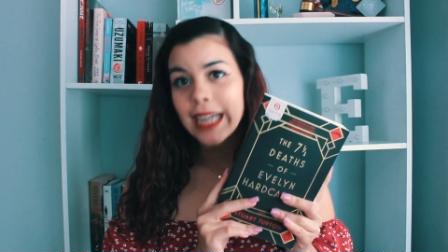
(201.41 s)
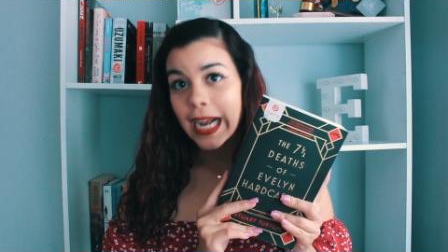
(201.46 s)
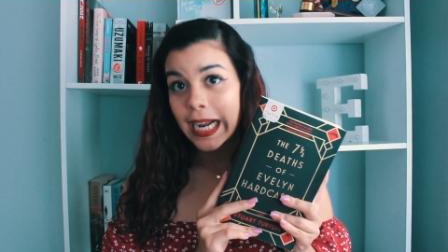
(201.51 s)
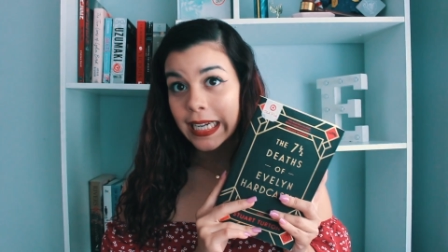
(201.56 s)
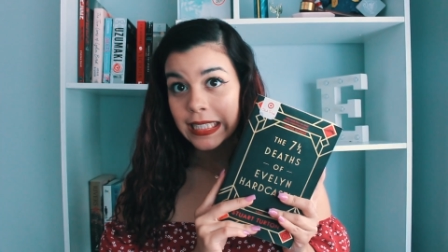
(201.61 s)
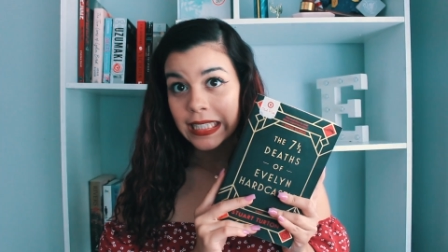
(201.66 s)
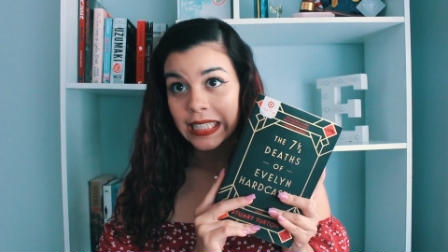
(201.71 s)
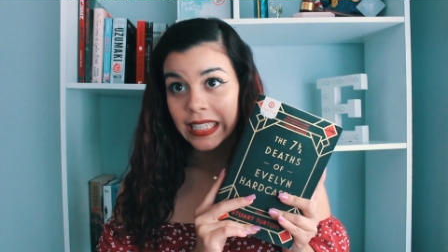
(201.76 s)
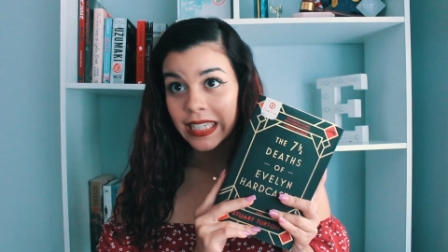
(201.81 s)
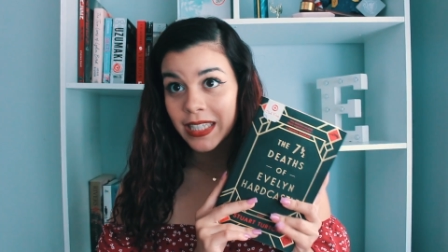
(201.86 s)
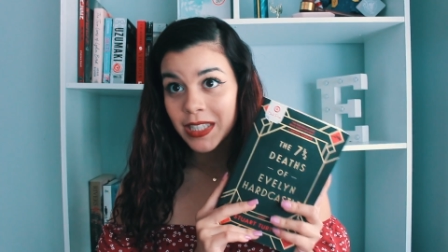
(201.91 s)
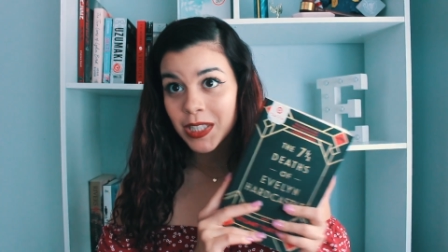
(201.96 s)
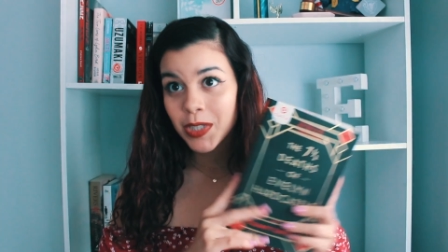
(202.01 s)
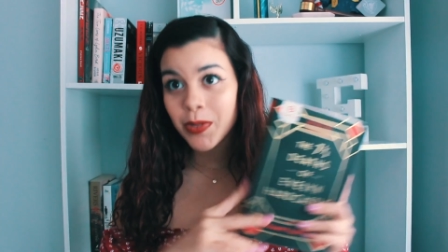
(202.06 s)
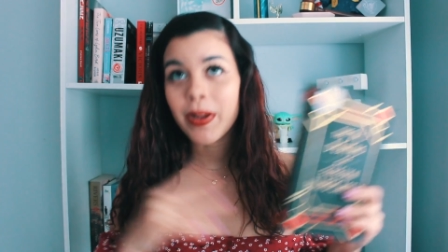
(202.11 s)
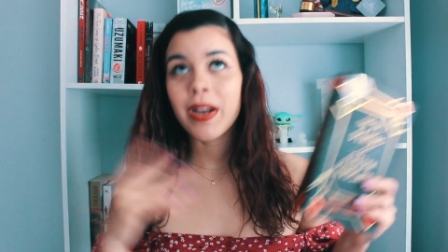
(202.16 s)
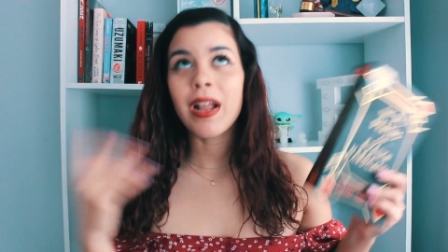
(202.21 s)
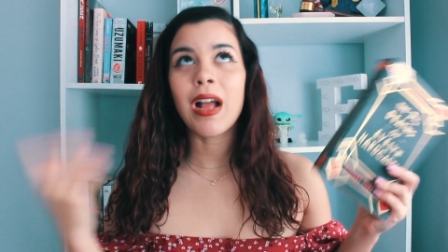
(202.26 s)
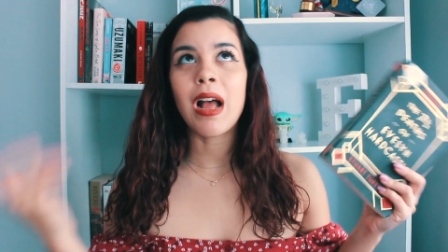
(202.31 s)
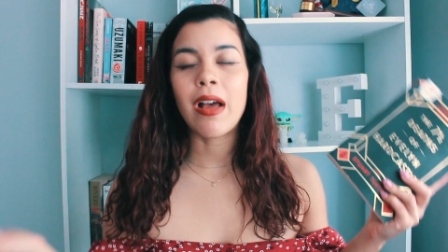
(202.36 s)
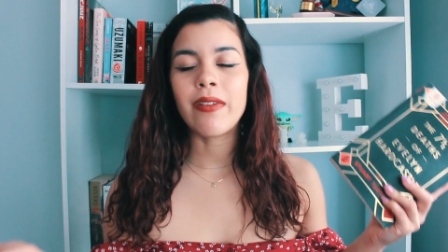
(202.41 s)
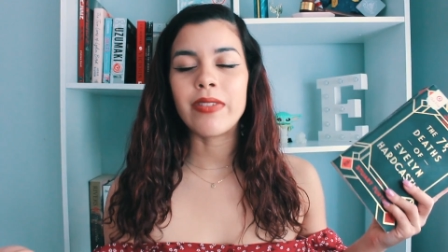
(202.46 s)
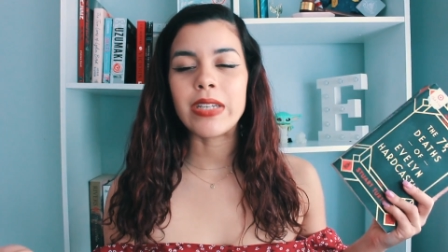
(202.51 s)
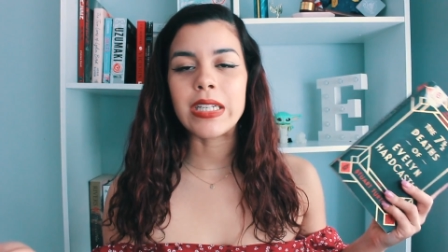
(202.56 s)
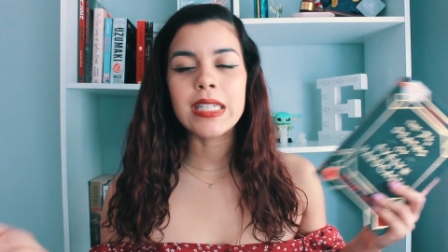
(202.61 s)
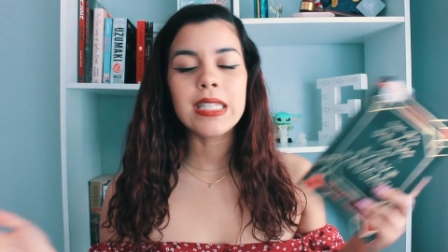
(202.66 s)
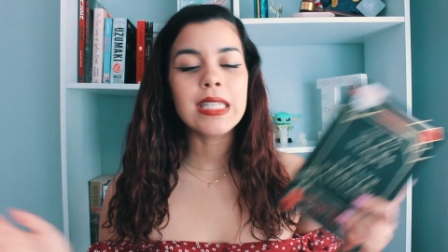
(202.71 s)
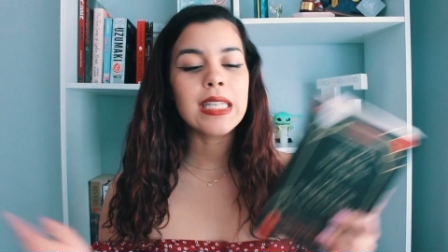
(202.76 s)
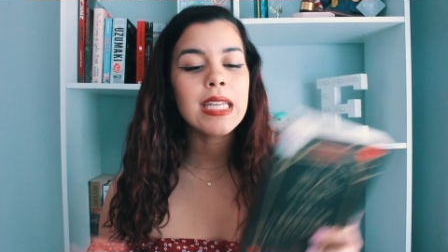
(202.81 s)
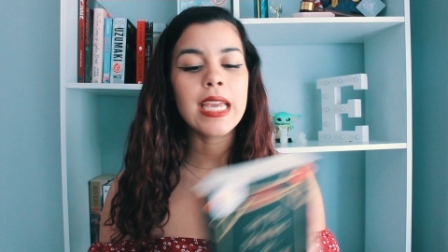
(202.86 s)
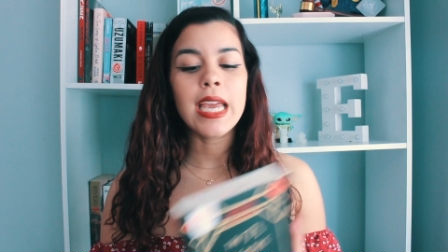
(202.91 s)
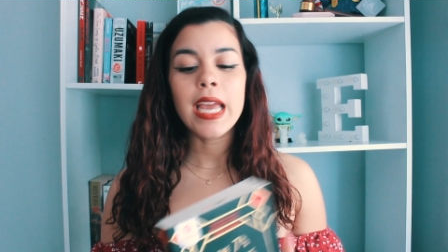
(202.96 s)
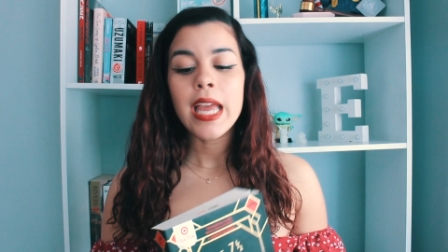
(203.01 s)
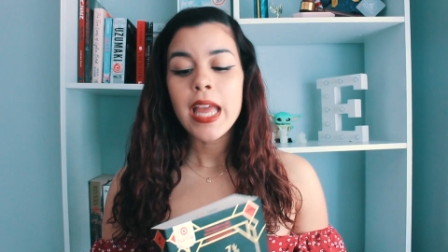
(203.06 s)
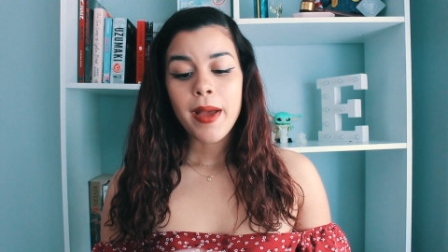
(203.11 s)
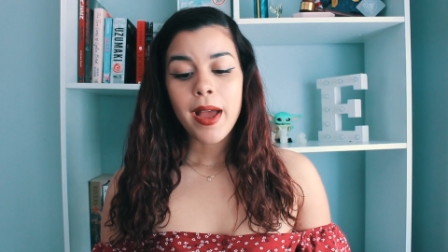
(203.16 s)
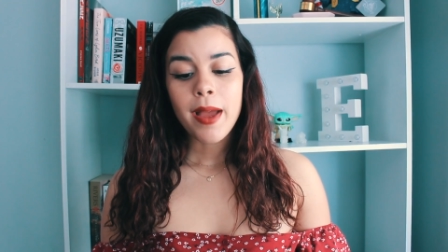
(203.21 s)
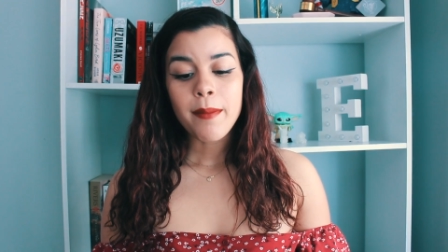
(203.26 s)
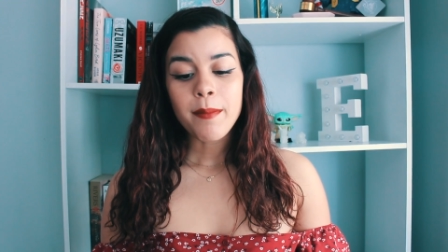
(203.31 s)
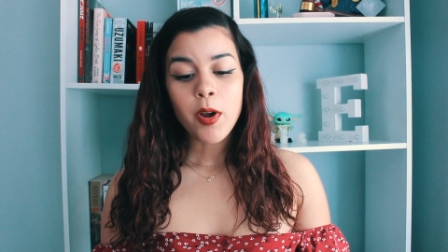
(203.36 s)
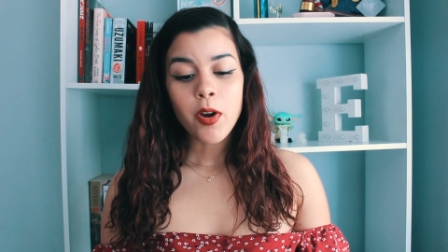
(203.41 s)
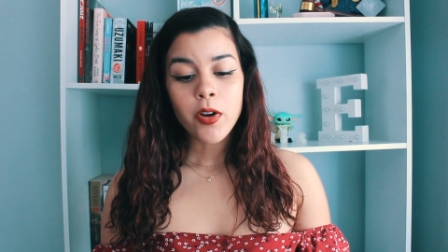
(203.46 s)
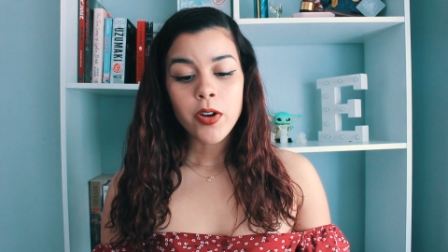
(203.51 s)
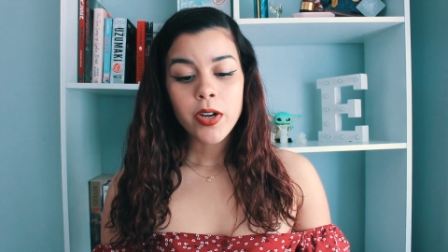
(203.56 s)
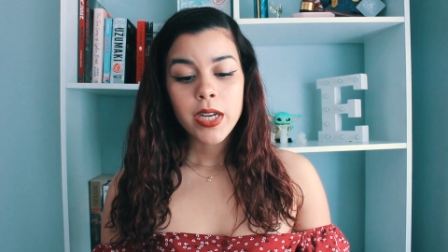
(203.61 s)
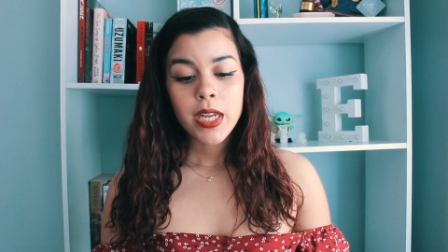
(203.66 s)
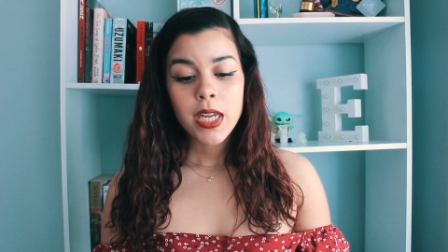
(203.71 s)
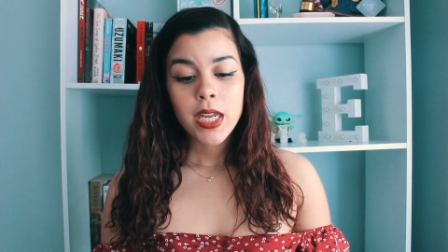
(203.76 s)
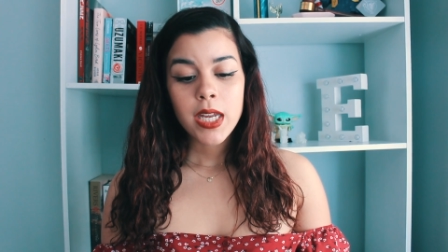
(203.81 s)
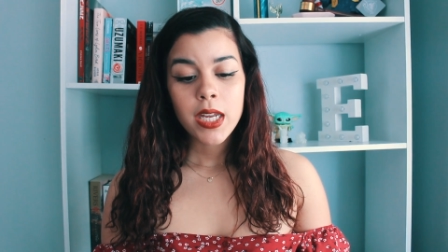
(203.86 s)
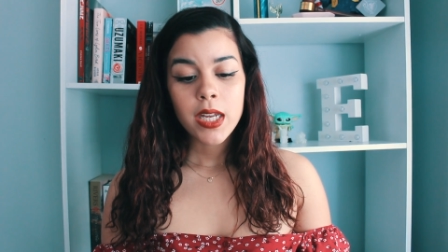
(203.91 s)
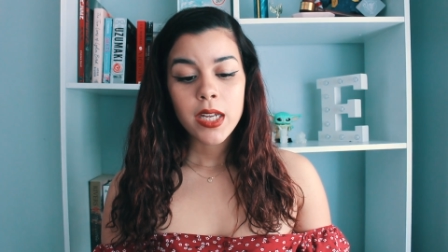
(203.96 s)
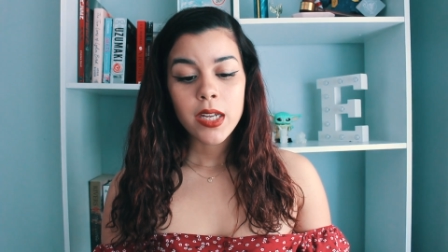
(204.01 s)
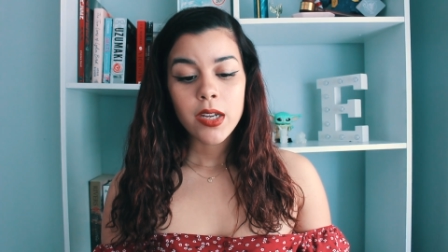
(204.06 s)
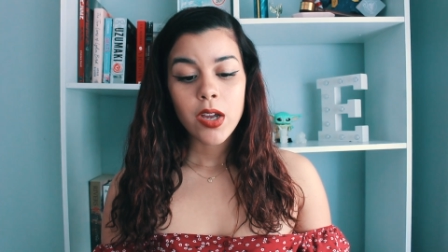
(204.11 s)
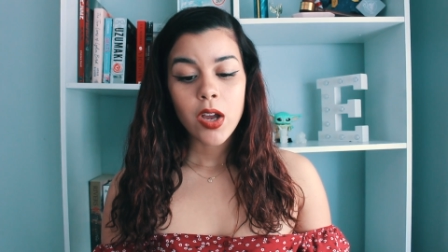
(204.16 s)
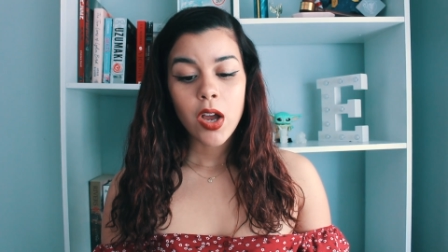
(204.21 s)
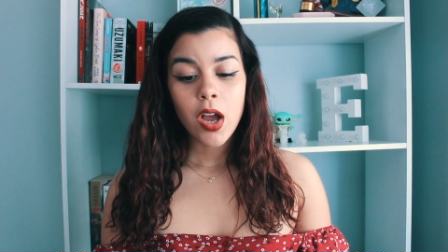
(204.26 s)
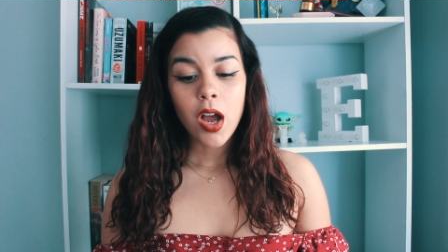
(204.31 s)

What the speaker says: I didn't get to it, obviously. I'm already